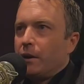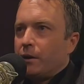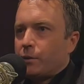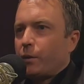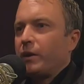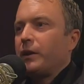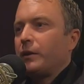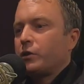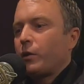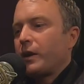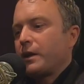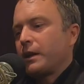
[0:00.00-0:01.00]
it's really
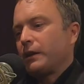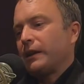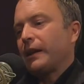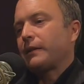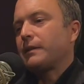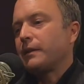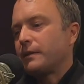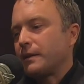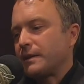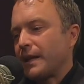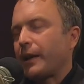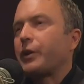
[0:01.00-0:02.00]
trying to collect the
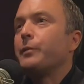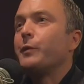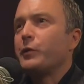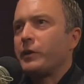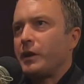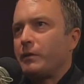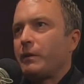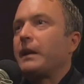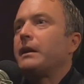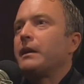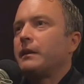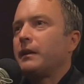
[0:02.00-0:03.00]
tech community,
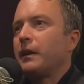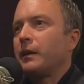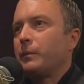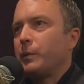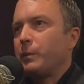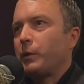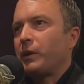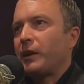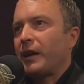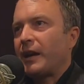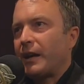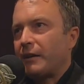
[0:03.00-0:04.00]
right? And the people that
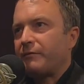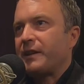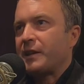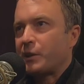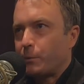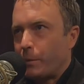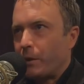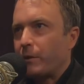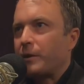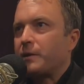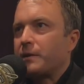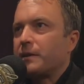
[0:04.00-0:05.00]
have
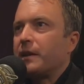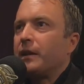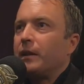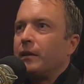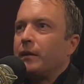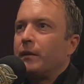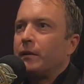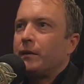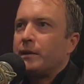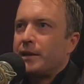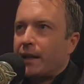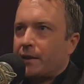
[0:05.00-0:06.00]
experience in
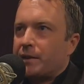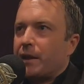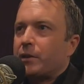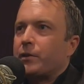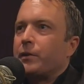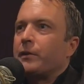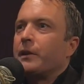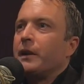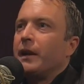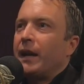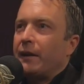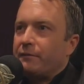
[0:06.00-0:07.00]
the tech sector
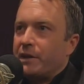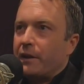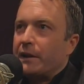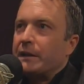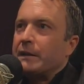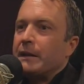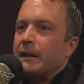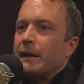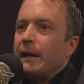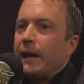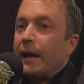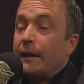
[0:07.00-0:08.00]
have done it.
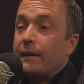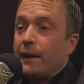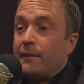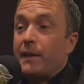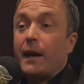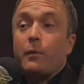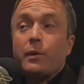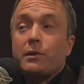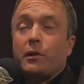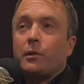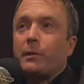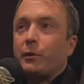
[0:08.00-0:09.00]
And that
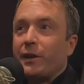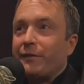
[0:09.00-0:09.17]
one's all about